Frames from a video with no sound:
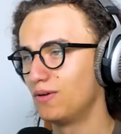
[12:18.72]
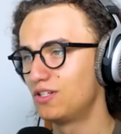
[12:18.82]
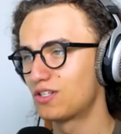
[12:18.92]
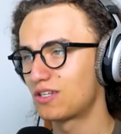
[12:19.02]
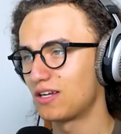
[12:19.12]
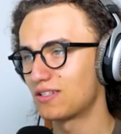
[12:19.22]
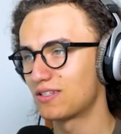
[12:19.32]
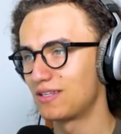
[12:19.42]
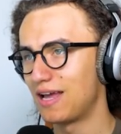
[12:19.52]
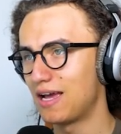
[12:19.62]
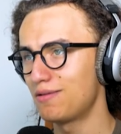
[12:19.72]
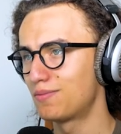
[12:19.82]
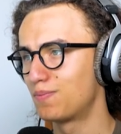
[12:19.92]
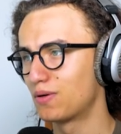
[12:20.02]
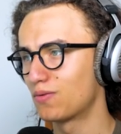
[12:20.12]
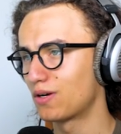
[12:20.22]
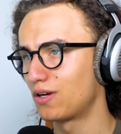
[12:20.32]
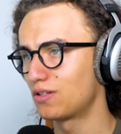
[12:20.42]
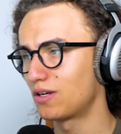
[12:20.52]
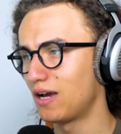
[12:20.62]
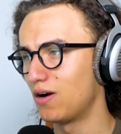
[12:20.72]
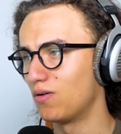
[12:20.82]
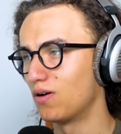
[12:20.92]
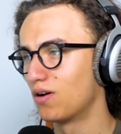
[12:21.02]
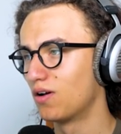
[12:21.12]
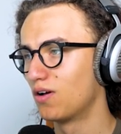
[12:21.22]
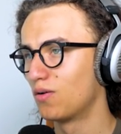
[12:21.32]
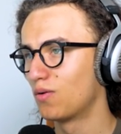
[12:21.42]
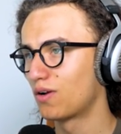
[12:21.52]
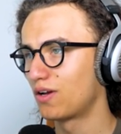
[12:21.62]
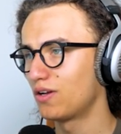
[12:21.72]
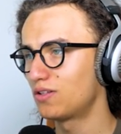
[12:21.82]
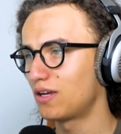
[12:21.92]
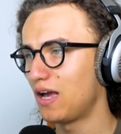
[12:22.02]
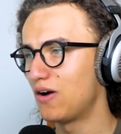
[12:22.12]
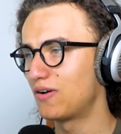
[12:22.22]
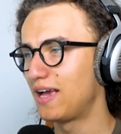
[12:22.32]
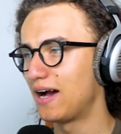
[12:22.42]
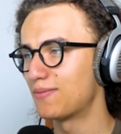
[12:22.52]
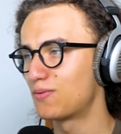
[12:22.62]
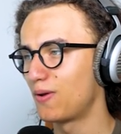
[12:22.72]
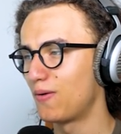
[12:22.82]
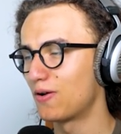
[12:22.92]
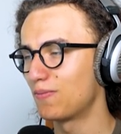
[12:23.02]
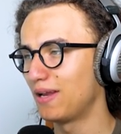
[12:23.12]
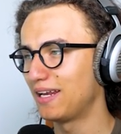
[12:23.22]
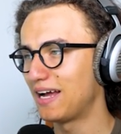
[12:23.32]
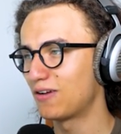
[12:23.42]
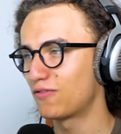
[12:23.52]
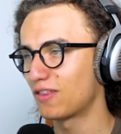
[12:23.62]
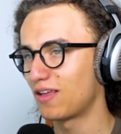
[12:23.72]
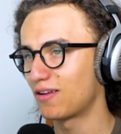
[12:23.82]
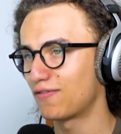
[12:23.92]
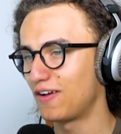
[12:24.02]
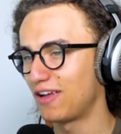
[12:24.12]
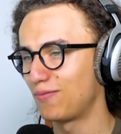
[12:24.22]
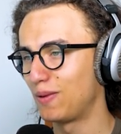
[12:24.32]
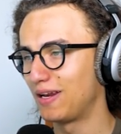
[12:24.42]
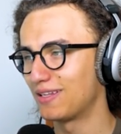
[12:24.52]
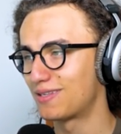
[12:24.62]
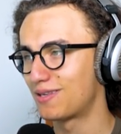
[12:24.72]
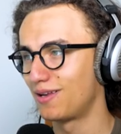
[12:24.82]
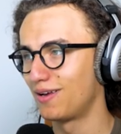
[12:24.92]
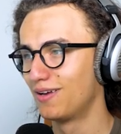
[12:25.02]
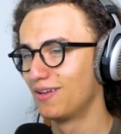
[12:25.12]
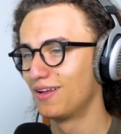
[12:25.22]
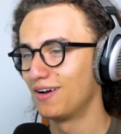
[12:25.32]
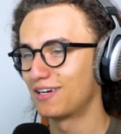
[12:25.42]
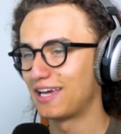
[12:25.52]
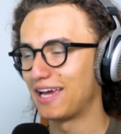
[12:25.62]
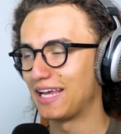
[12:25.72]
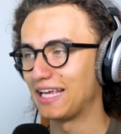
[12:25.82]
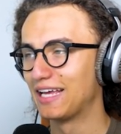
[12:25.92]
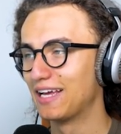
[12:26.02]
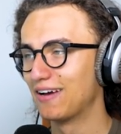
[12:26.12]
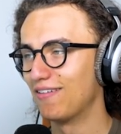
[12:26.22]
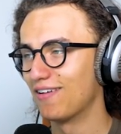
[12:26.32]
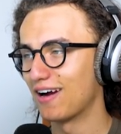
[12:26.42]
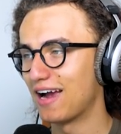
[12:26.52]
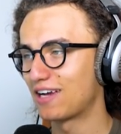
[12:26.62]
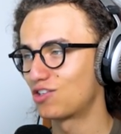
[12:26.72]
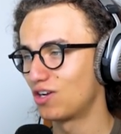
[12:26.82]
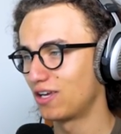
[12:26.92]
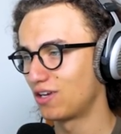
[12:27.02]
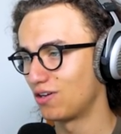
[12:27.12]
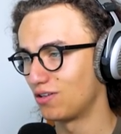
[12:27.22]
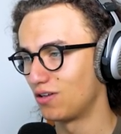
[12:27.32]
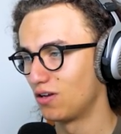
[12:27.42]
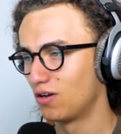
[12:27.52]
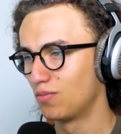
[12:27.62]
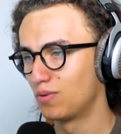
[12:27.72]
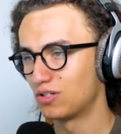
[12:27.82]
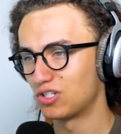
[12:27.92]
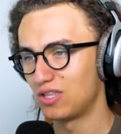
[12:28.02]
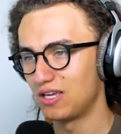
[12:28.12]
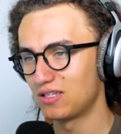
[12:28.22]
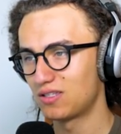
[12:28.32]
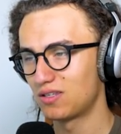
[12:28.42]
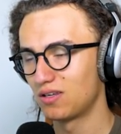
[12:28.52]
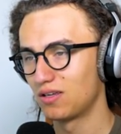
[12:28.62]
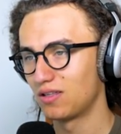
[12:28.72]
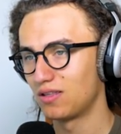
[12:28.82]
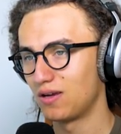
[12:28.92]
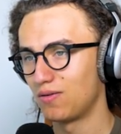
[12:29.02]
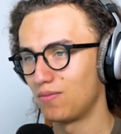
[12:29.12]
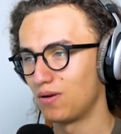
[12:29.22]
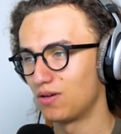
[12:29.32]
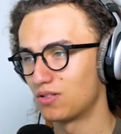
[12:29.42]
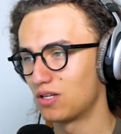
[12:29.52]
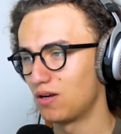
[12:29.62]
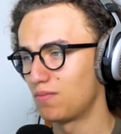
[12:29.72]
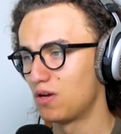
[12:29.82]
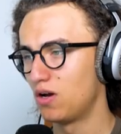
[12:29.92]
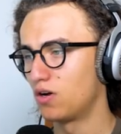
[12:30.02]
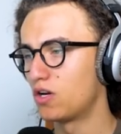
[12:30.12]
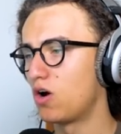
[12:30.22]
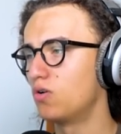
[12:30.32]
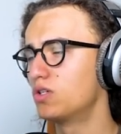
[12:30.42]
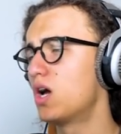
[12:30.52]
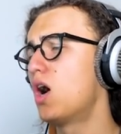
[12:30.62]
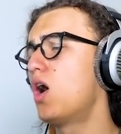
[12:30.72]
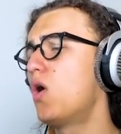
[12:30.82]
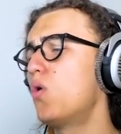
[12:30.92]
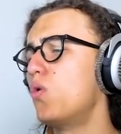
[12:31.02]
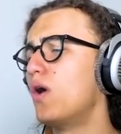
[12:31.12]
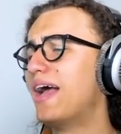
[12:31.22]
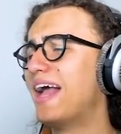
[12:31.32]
We just got sniped, but we're good to go. We're good to go, cops. We won't bleed out for another 5 minutes. Okay. We're actually good. Push this. That one blows up. Oh, no. No.